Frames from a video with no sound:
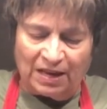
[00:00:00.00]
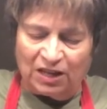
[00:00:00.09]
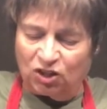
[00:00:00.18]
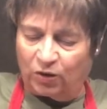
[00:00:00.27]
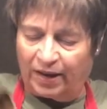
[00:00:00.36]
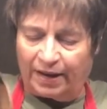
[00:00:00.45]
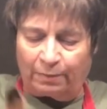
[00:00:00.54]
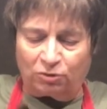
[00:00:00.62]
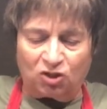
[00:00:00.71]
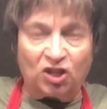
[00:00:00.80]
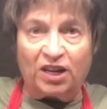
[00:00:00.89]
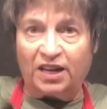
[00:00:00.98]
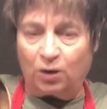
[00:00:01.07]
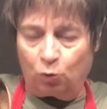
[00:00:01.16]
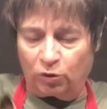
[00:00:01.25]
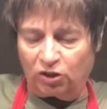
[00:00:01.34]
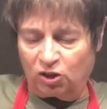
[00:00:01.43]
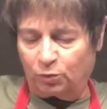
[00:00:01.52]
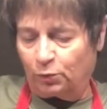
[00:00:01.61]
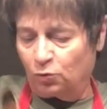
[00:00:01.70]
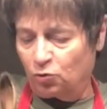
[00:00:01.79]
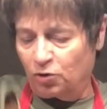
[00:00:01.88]
So again, I'm just taking a wooden
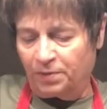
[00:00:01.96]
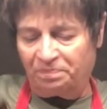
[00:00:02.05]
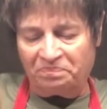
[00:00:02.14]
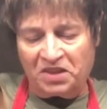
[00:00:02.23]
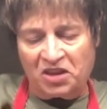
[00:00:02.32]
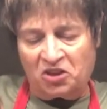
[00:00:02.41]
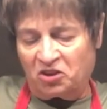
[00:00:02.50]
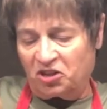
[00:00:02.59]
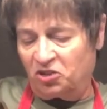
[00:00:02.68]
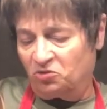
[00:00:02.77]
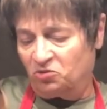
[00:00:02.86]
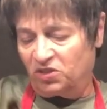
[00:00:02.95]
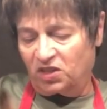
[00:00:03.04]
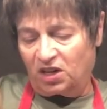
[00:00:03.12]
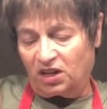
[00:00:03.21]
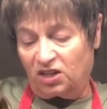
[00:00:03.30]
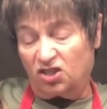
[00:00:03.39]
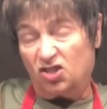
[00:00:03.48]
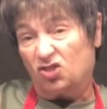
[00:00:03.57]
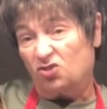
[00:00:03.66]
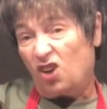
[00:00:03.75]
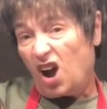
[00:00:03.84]
spoon. You can use a
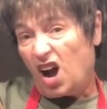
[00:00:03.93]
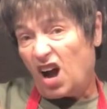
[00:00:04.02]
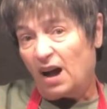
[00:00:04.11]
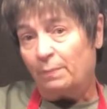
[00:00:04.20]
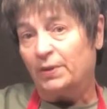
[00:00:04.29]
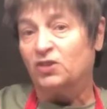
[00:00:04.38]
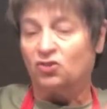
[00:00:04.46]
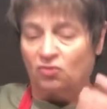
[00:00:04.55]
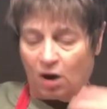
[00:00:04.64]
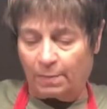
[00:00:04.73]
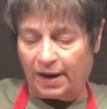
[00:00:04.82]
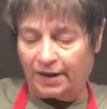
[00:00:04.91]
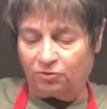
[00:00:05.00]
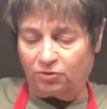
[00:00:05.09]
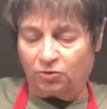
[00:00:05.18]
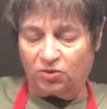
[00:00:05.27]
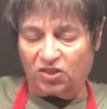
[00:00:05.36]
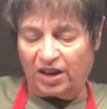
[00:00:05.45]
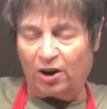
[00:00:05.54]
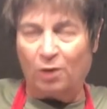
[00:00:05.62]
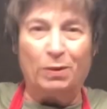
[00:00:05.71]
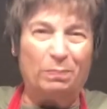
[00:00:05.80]
straw, but a straw might introduce
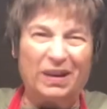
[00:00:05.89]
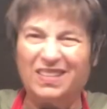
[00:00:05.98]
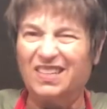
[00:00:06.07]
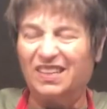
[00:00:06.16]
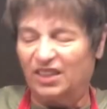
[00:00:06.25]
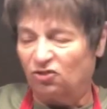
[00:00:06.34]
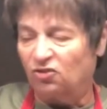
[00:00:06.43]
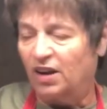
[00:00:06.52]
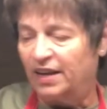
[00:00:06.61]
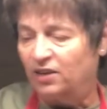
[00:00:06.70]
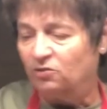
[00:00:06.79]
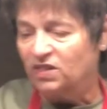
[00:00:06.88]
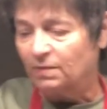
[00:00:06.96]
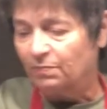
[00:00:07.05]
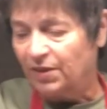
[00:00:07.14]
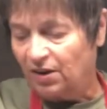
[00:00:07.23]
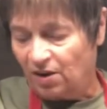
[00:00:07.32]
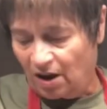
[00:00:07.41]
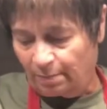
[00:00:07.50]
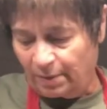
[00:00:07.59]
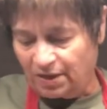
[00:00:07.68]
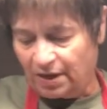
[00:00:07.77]
air, but basically try and use something
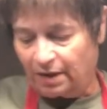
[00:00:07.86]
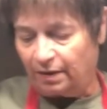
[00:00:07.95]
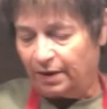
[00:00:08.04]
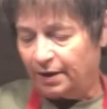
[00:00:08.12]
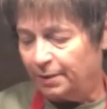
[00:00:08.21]
non-metallic.